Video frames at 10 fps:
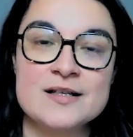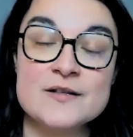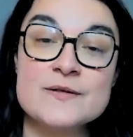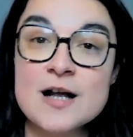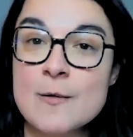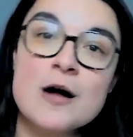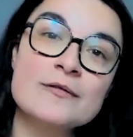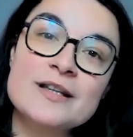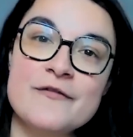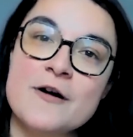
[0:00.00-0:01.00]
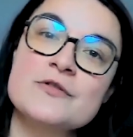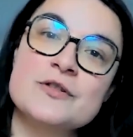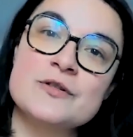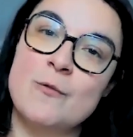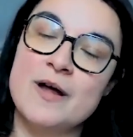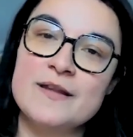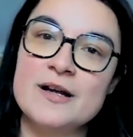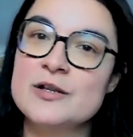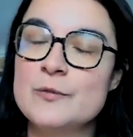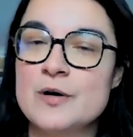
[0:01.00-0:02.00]
So somehow they found you, whether
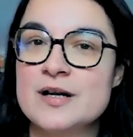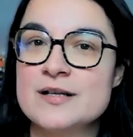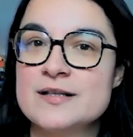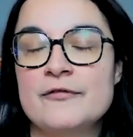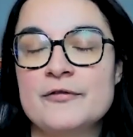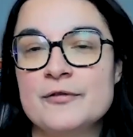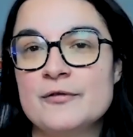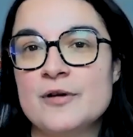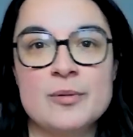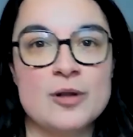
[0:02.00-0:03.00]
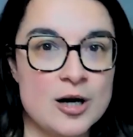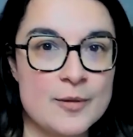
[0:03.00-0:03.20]
it was through a blog